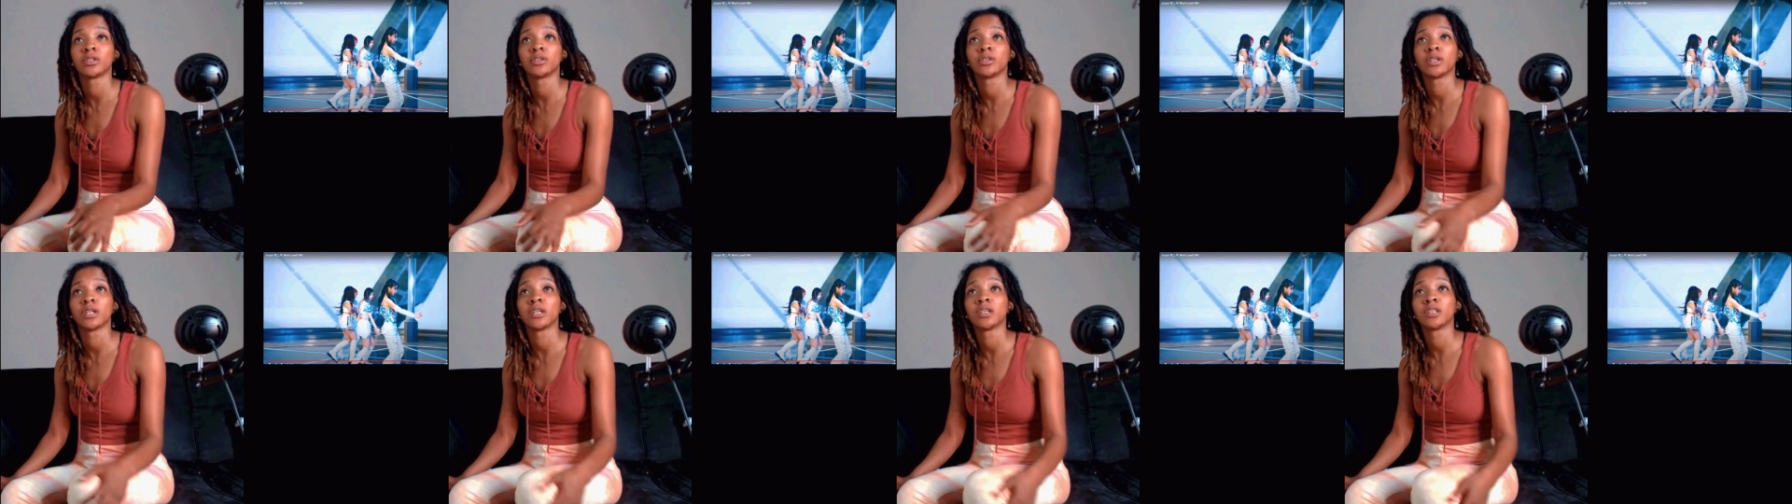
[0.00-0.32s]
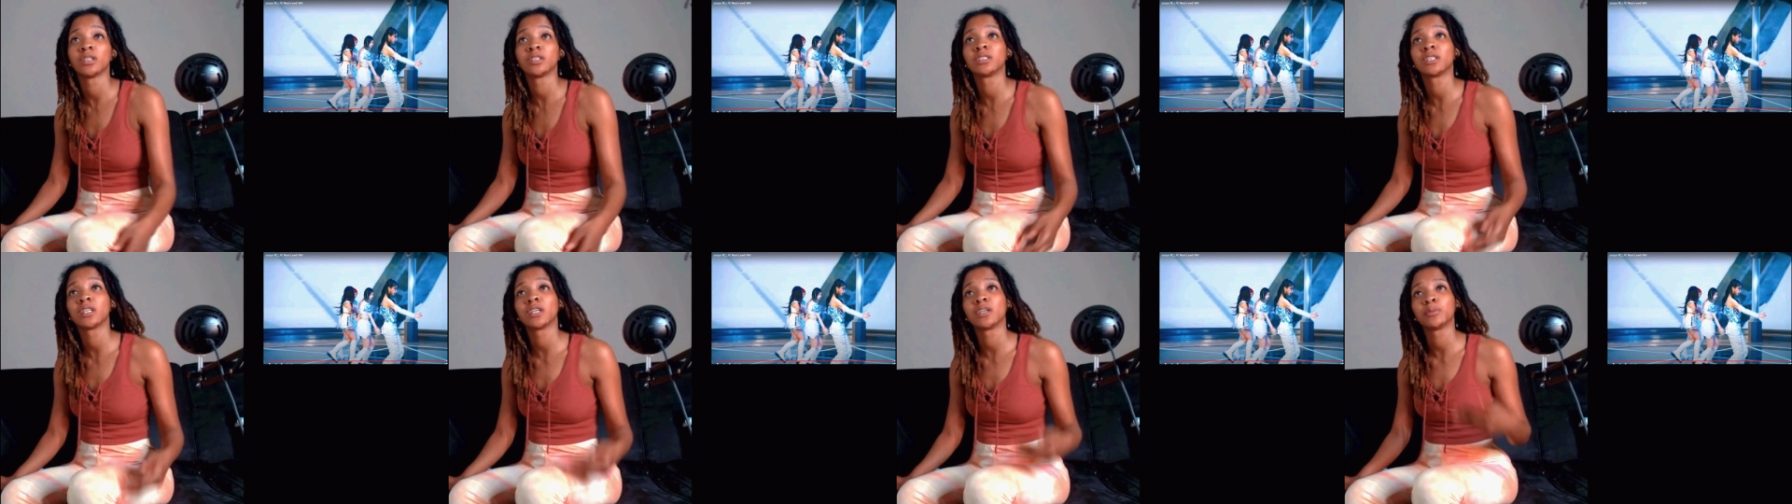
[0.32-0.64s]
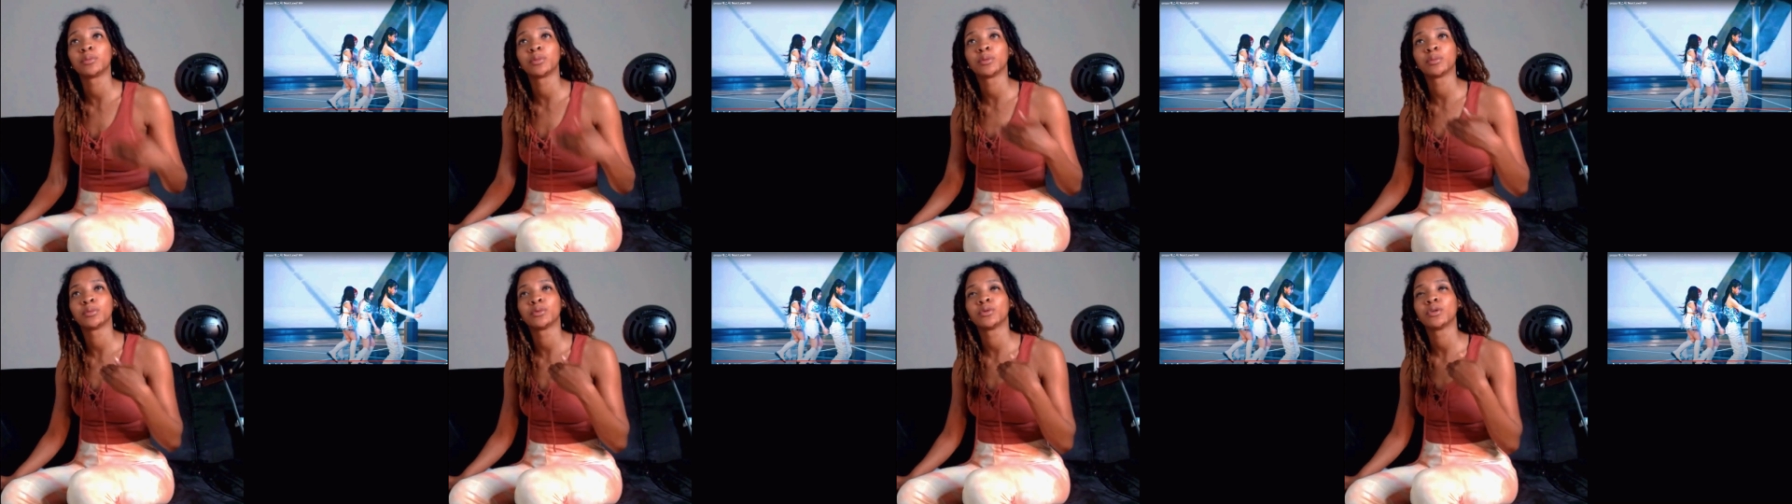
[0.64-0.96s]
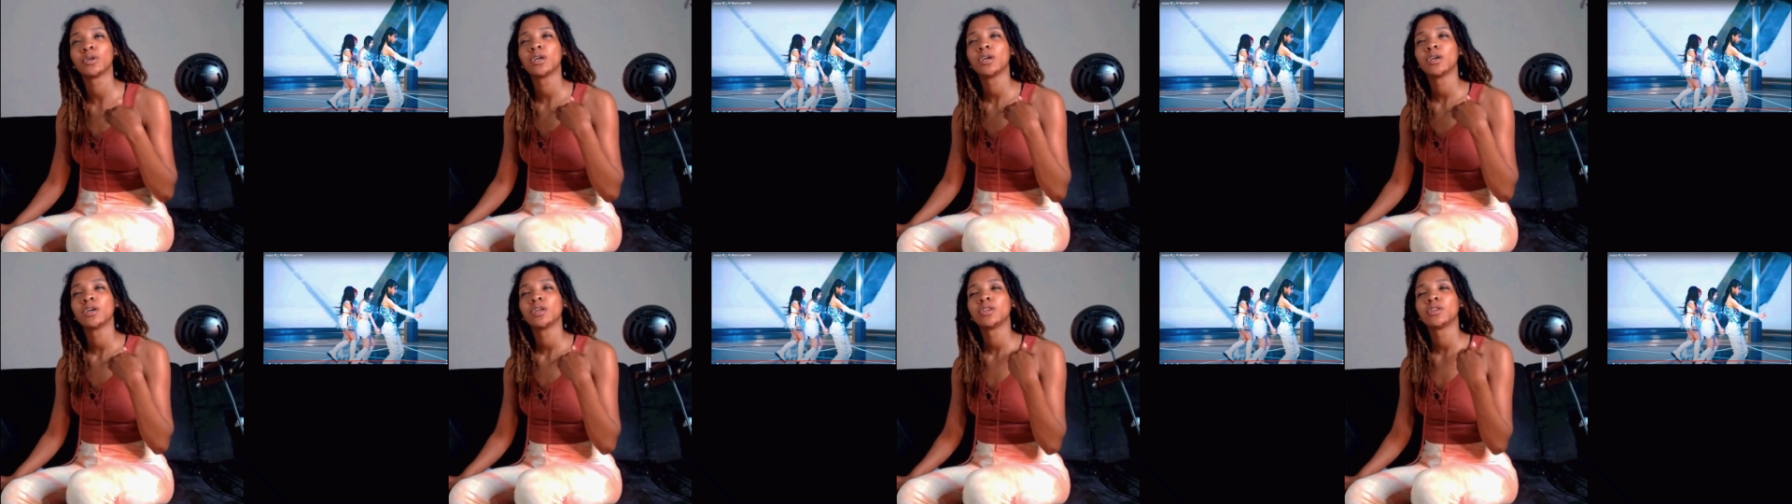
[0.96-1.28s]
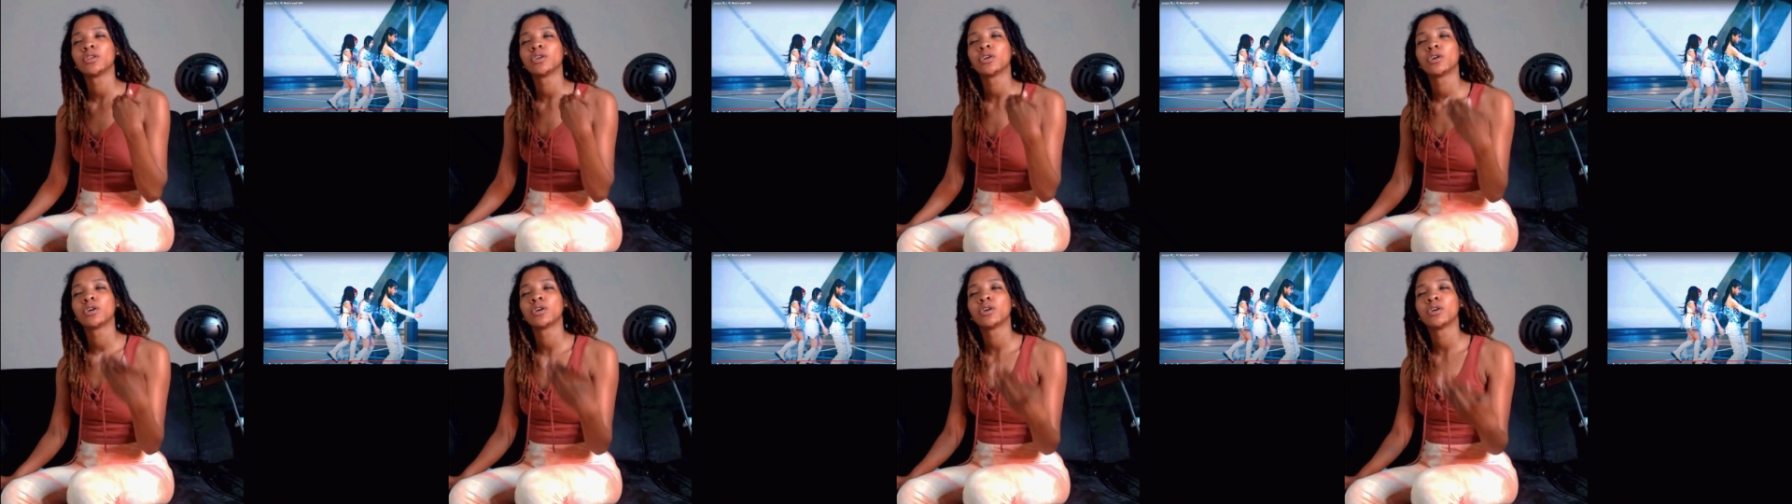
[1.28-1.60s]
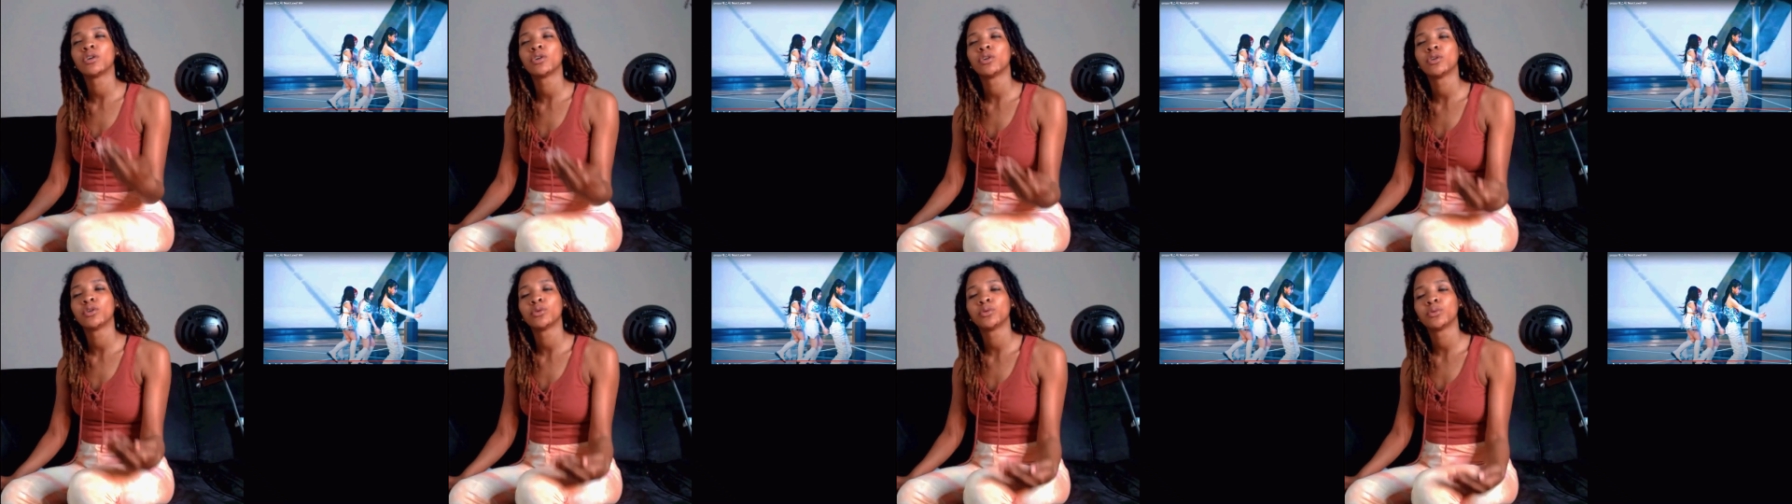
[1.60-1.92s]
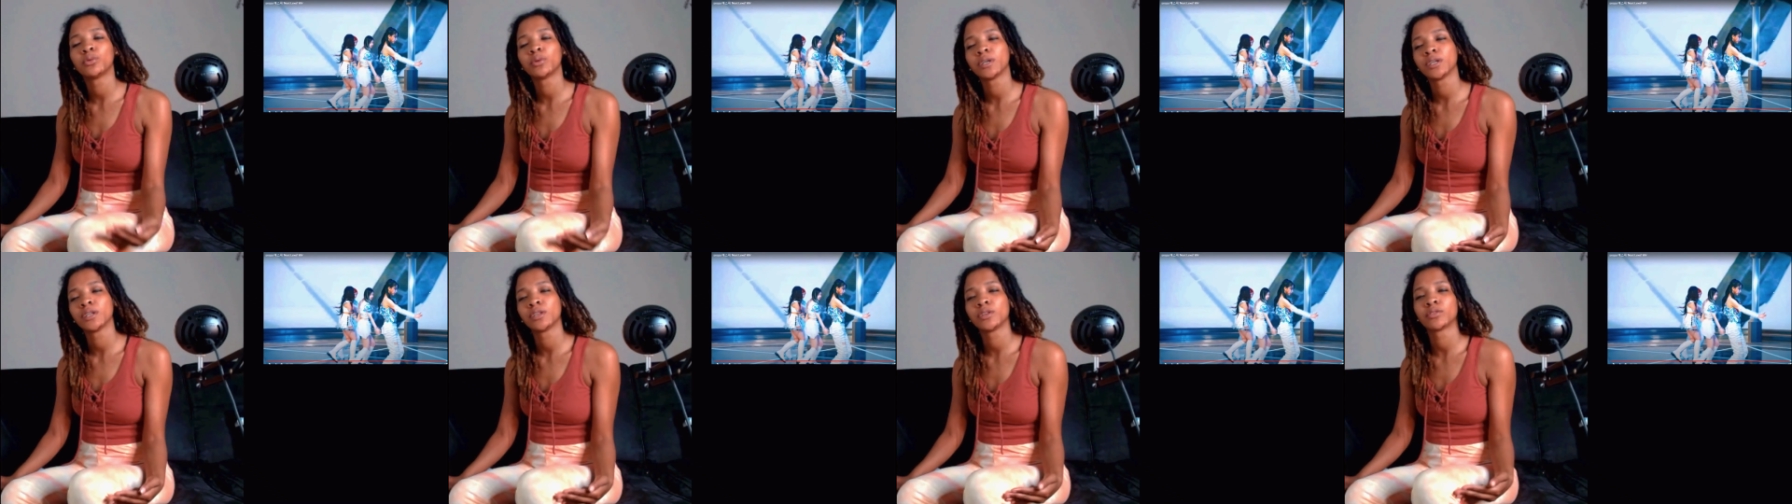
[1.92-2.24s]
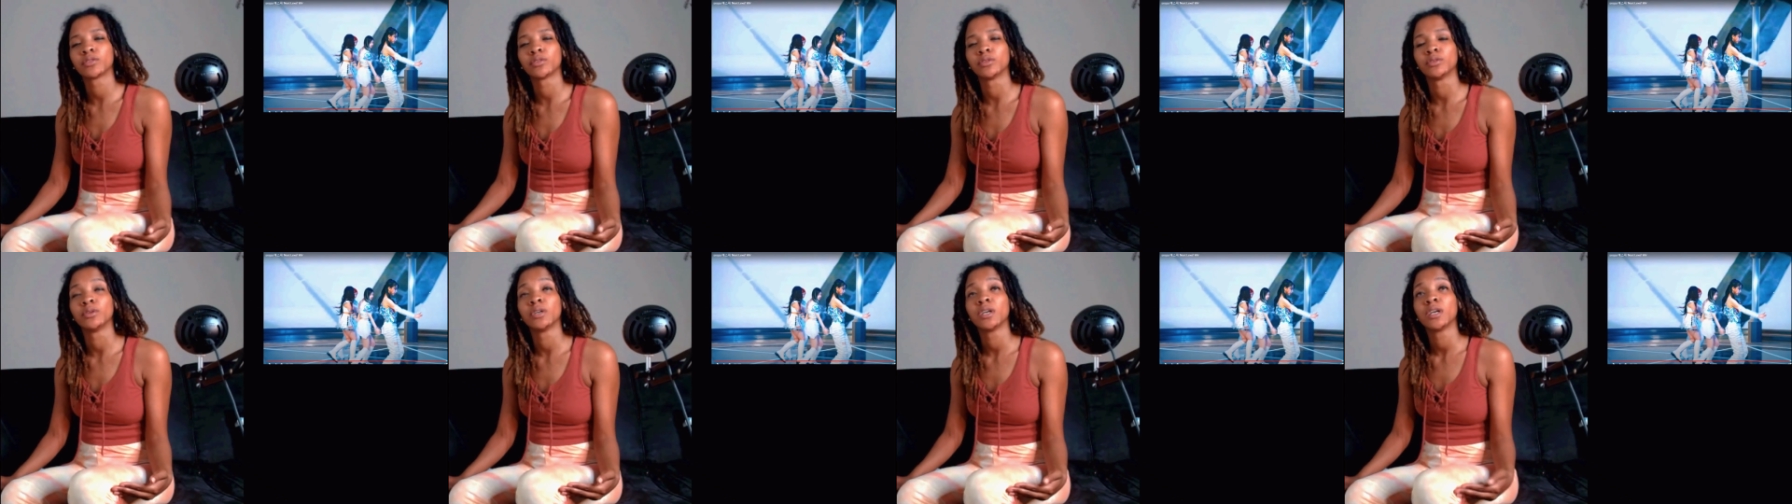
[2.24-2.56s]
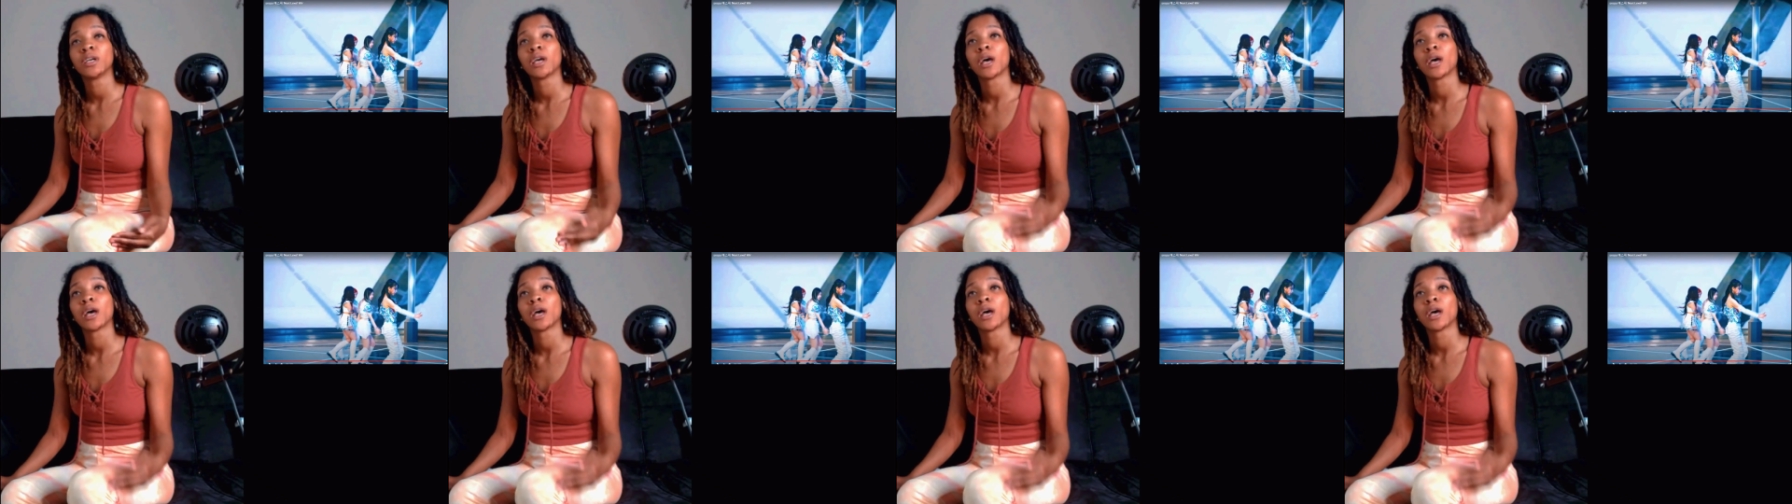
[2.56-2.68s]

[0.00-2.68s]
know, entertain people the whole way through.